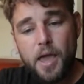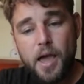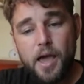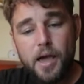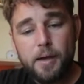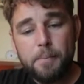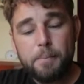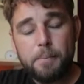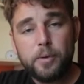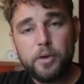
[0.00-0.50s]

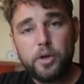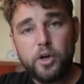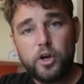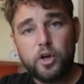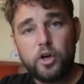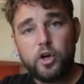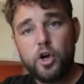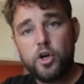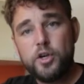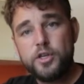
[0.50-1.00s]
You know,
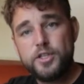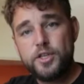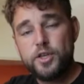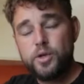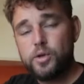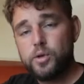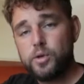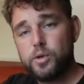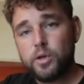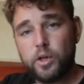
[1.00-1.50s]
go to
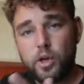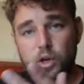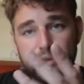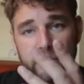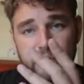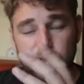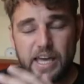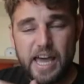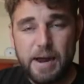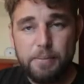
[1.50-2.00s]
your
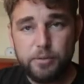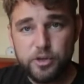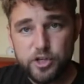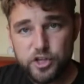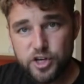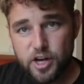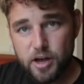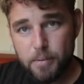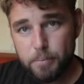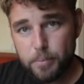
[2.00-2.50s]
local camera
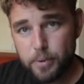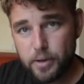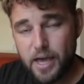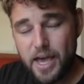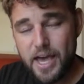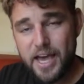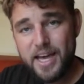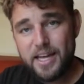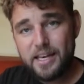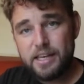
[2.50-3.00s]
shop
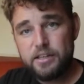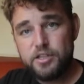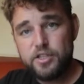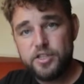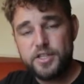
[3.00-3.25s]
and